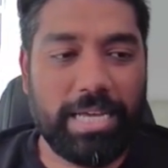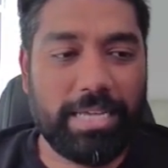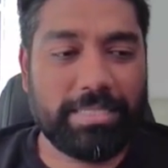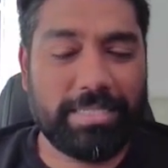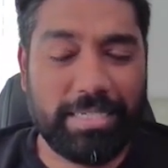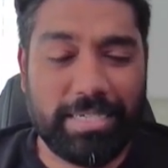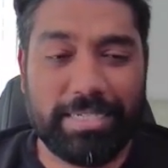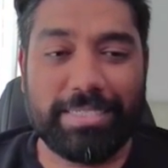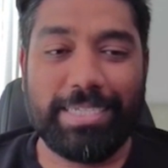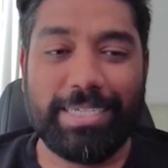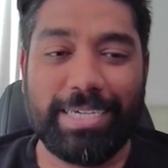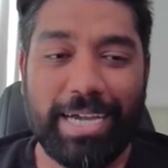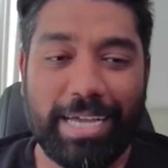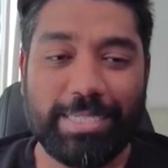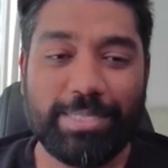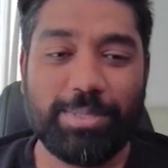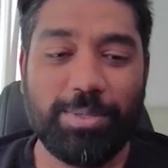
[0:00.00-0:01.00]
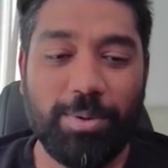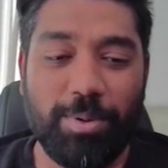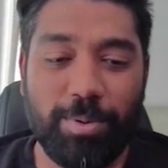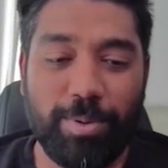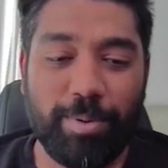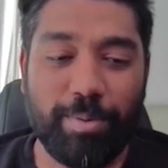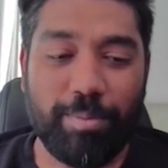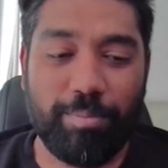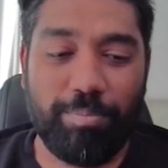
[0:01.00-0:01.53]
Seriously, guys, you
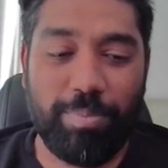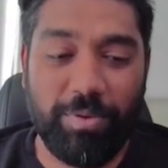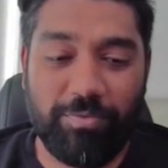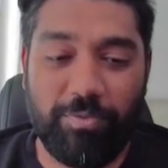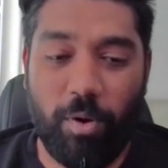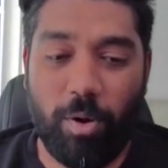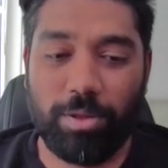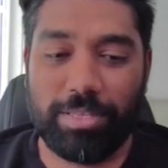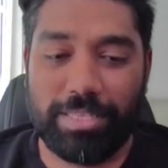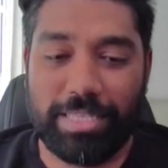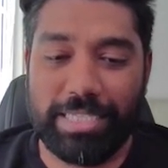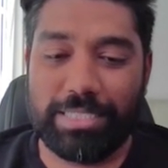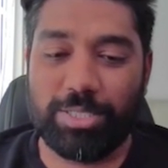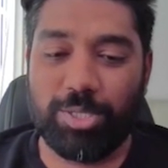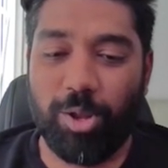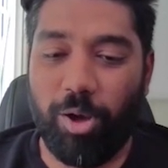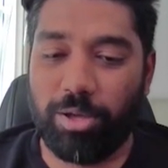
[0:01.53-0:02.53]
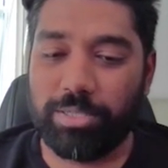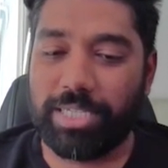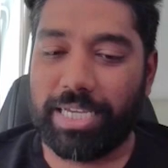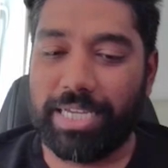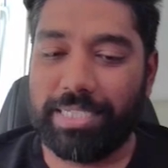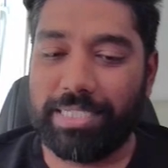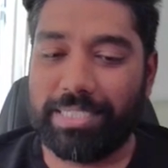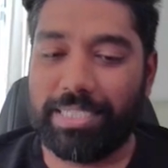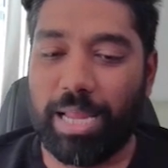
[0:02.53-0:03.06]
know, before this loss
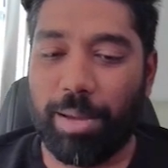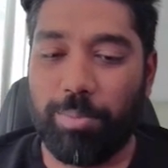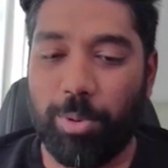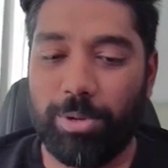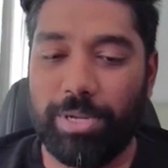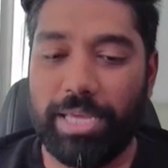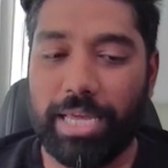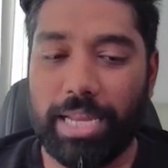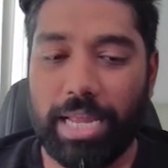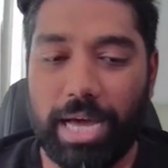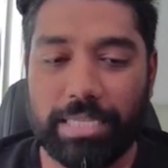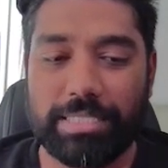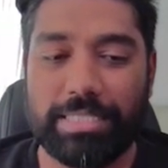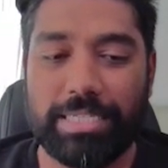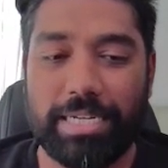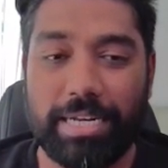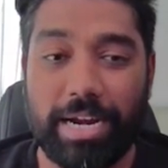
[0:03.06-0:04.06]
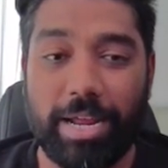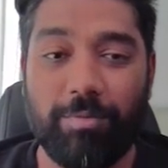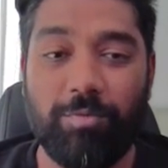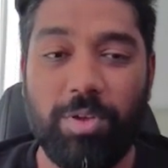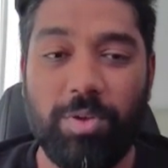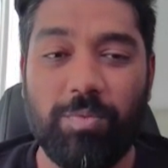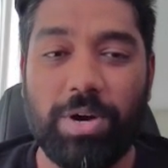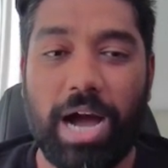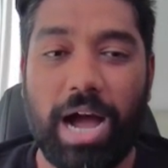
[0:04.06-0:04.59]
against Napoli and Arsenal, right,
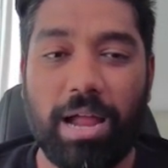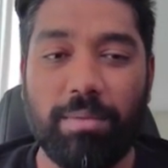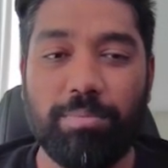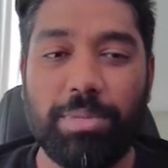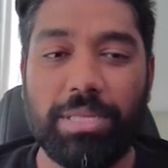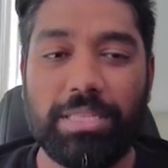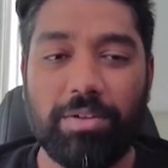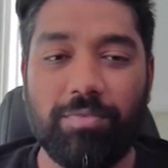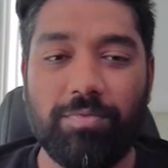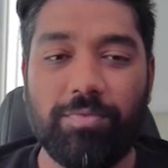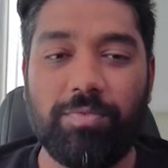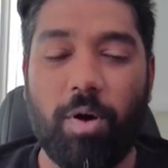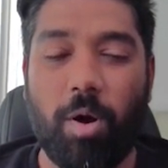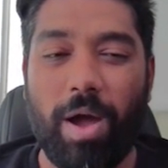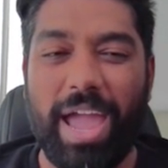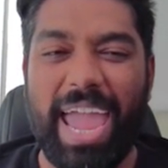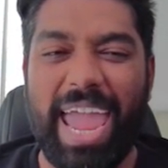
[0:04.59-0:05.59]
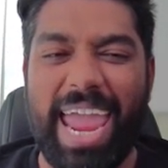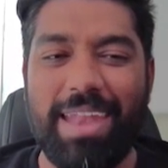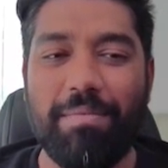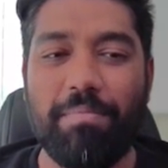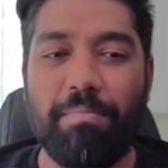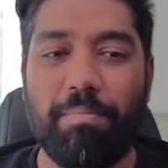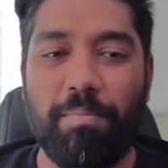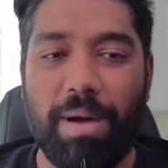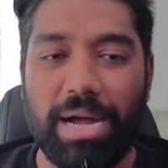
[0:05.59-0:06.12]
we were unbeaten for eight
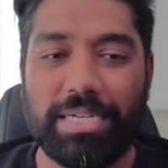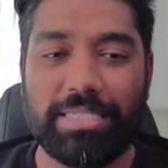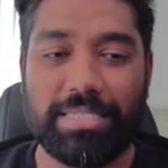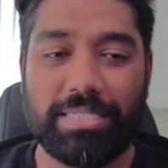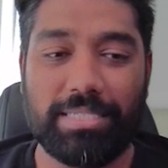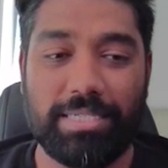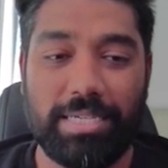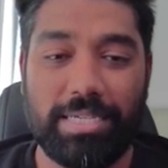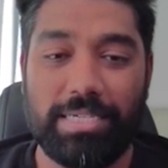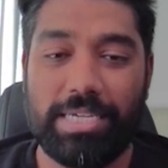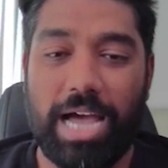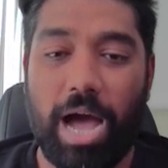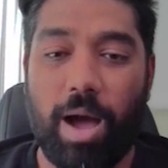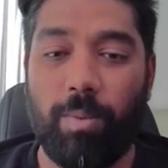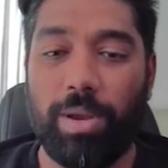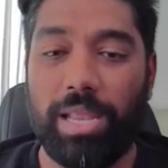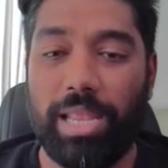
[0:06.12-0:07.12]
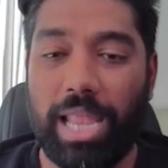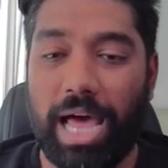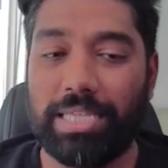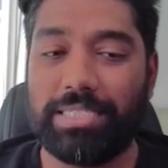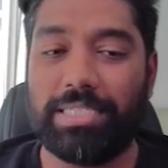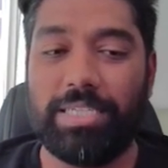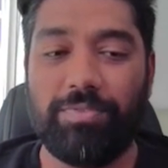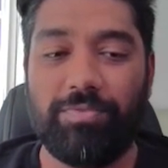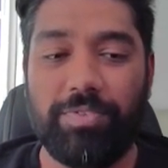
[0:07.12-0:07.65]
months. Our
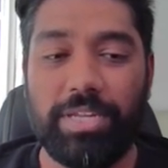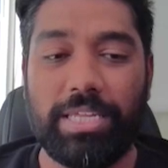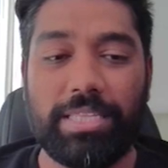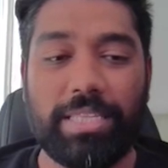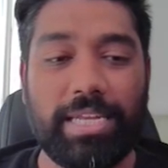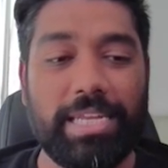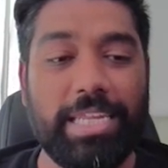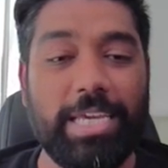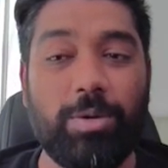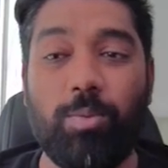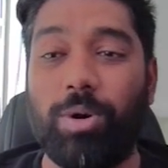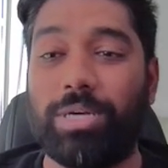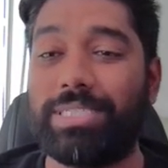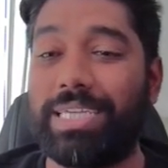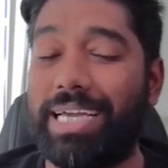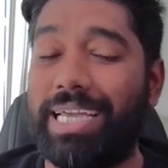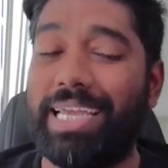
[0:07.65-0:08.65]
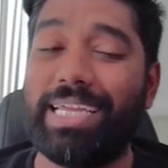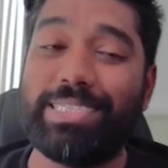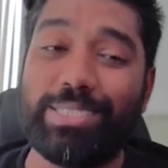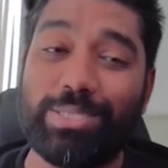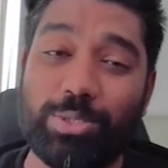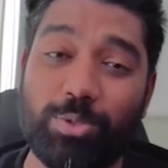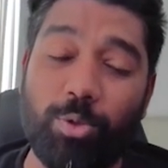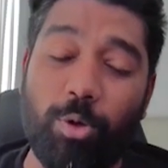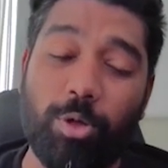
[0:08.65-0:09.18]
last defeat in the league was
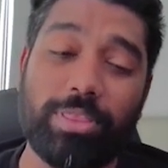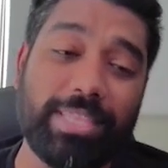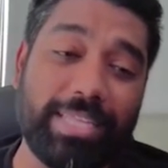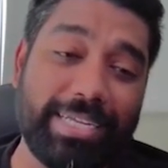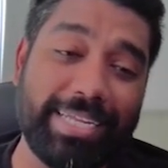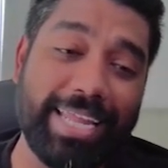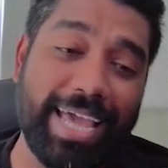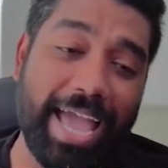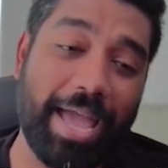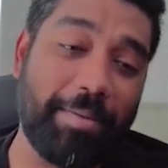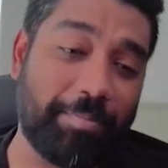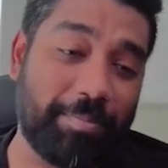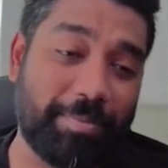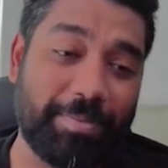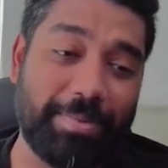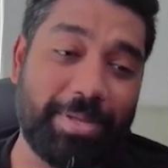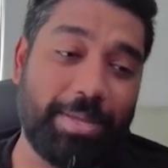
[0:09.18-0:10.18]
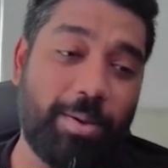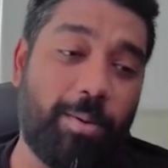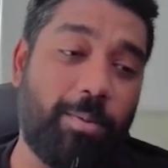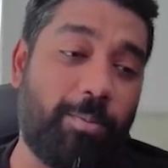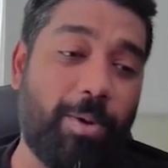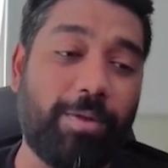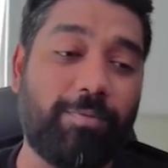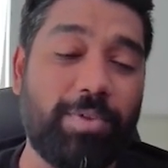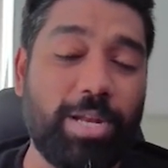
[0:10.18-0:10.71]
against Tottenham
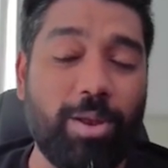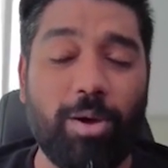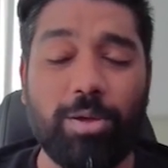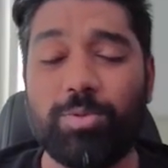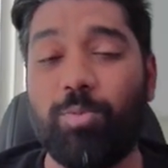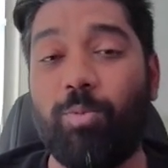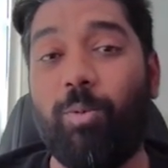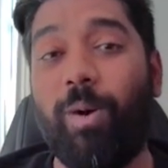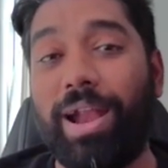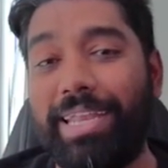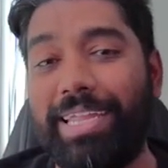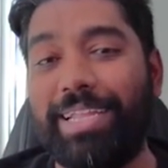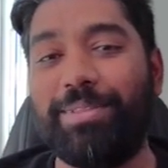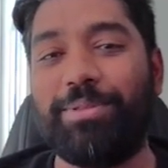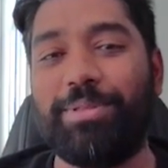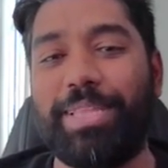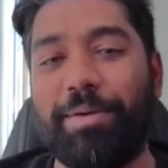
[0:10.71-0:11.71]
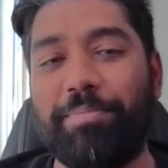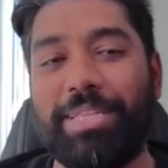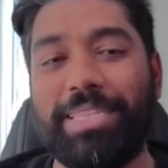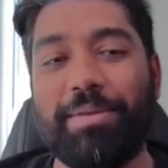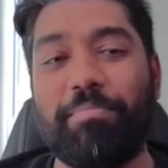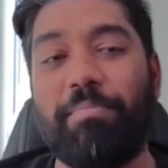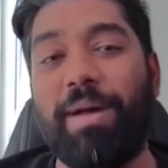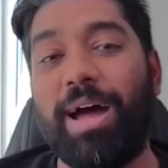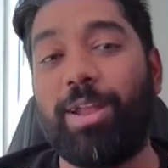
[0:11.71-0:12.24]
when we lost 1 0 to them in
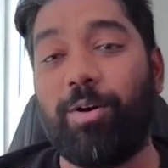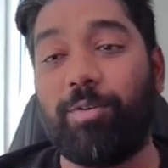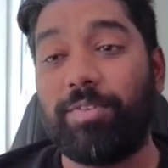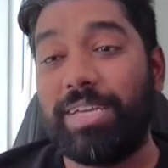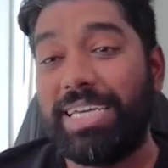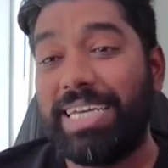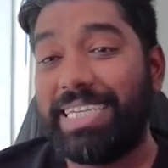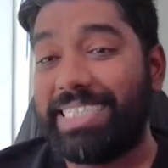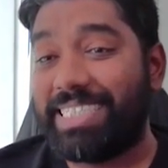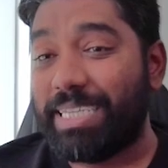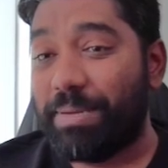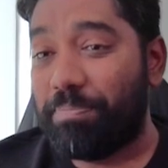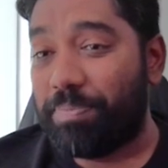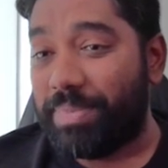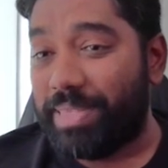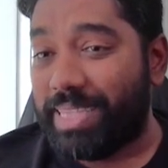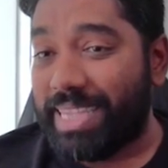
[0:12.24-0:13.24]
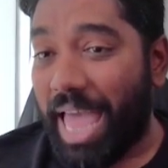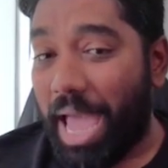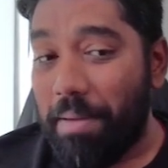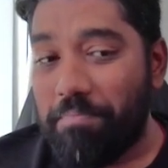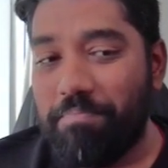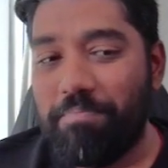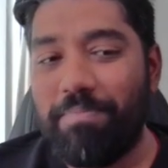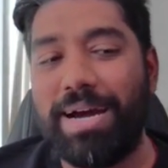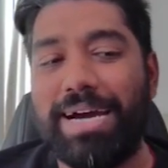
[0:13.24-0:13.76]
the month of
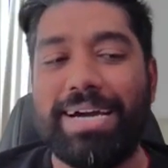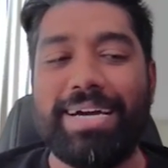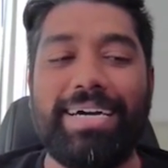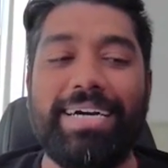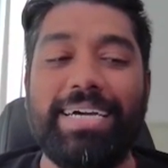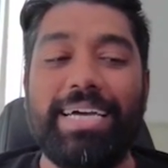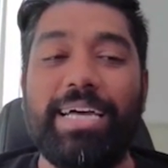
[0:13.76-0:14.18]
September